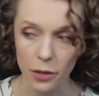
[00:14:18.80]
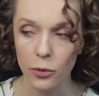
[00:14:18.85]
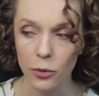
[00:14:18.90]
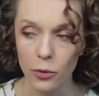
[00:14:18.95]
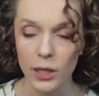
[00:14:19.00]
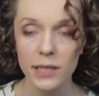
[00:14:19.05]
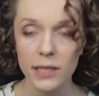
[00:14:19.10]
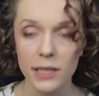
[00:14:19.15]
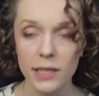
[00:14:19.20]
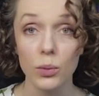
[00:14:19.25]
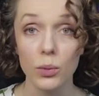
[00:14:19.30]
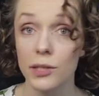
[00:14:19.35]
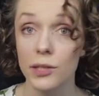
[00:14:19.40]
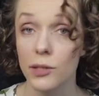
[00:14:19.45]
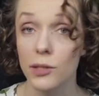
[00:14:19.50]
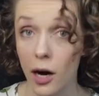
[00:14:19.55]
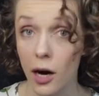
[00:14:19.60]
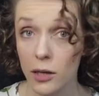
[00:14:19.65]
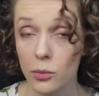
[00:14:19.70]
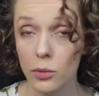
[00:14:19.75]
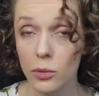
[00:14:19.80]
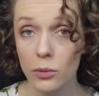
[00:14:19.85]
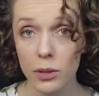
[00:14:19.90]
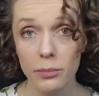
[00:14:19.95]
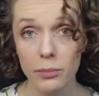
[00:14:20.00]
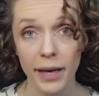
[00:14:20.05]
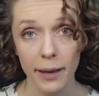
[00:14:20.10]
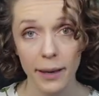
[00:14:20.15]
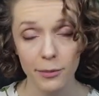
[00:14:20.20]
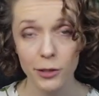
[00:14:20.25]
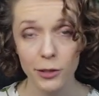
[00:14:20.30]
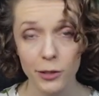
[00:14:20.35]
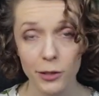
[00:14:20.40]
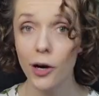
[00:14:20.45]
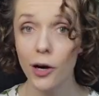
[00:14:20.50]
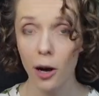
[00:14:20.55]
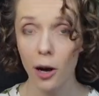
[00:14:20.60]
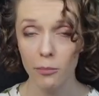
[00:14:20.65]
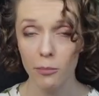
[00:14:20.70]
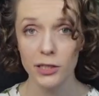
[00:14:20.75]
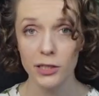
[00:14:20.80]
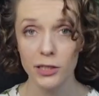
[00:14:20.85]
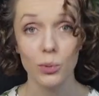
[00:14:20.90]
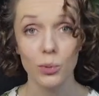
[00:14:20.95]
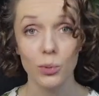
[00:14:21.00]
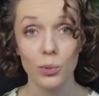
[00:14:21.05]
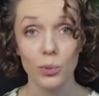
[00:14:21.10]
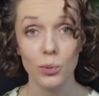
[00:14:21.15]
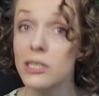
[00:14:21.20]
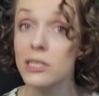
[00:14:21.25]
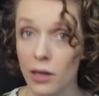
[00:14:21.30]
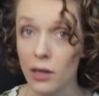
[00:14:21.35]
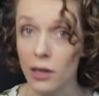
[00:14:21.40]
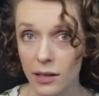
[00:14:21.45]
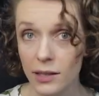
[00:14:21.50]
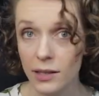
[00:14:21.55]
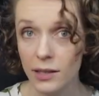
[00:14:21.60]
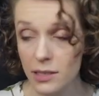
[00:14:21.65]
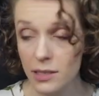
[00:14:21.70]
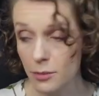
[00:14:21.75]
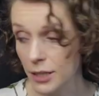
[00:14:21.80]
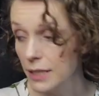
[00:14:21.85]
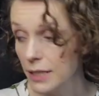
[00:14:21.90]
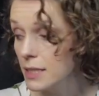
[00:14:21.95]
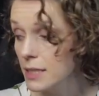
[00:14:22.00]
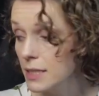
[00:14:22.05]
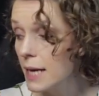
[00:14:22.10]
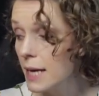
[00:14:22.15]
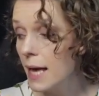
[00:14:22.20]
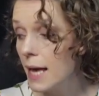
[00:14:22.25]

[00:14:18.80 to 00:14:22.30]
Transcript: points we thought we will be able to accomplish when we started the sprint,